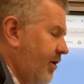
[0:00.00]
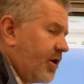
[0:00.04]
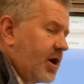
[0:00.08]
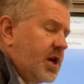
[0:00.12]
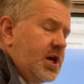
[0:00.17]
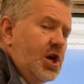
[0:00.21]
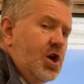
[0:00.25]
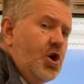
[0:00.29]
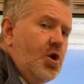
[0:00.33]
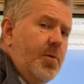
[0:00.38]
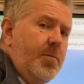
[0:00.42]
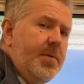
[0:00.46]
A
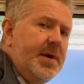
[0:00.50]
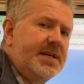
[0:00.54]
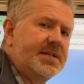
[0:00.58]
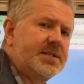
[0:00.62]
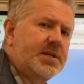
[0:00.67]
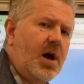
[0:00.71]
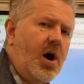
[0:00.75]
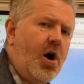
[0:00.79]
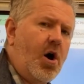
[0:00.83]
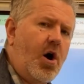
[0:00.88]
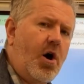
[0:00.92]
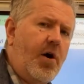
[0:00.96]
cube is
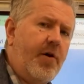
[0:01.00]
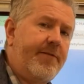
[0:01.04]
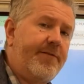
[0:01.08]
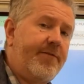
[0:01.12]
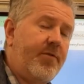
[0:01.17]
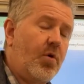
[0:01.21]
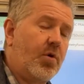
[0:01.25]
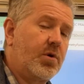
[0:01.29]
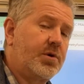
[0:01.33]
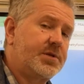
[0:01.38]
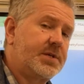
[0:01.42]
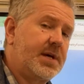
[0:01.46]
all
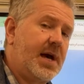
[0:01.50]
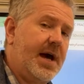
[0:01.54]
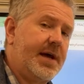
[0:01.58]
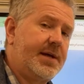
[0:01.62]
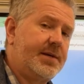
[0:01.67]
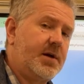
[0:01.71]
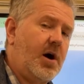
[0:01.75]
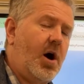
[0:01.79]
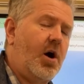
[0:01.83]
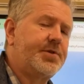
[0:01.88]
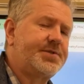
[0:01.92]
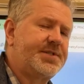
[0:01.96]
4 sides,
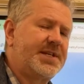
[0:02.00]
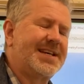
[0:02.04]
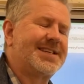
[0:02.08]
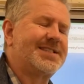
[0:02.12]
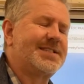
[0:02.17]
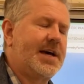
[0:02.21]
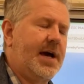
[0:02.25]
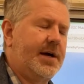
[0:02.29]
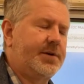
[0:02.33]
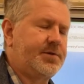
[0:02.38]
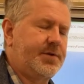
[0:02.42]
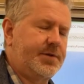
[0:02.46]
all 6
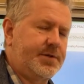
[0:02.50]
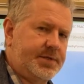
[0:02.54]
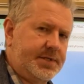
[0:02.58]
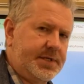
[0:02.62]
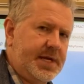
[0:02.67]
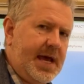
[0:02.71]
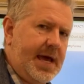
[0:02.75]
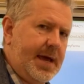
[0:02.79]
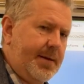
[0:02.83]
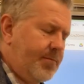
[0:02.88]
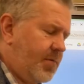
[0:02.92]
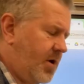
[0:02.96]
sides are the
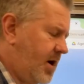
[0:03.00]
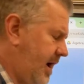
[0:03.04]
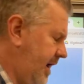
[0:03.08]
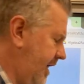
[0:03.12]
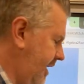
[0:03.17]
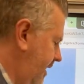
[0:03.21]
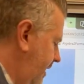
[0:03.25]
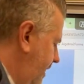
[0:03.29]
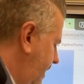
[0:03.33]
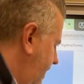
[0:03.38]
same, right?